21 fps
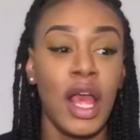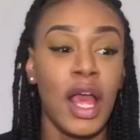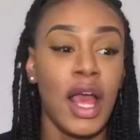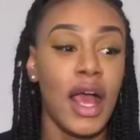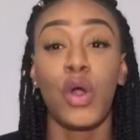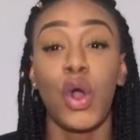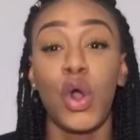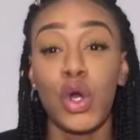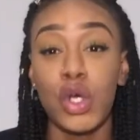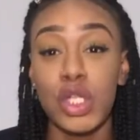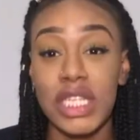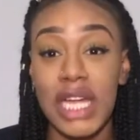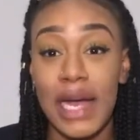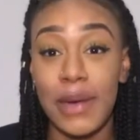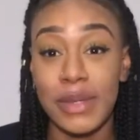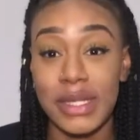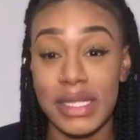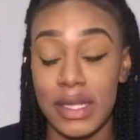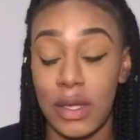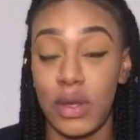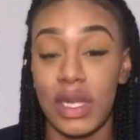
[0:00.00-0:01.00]
Because I
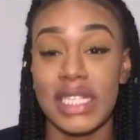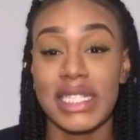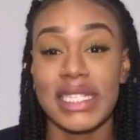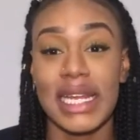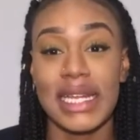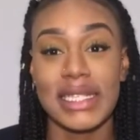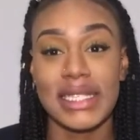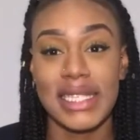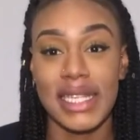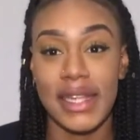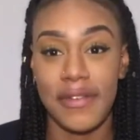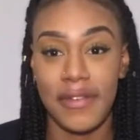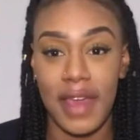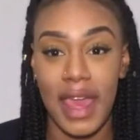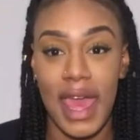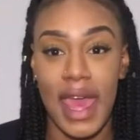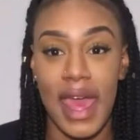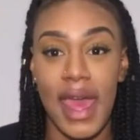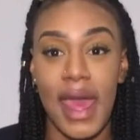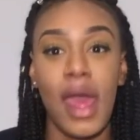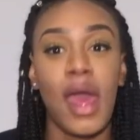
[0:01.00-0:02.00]
was on intensive
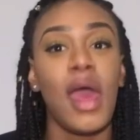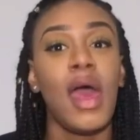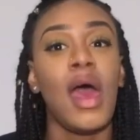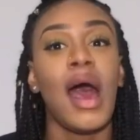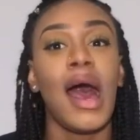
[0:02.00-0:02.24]
care,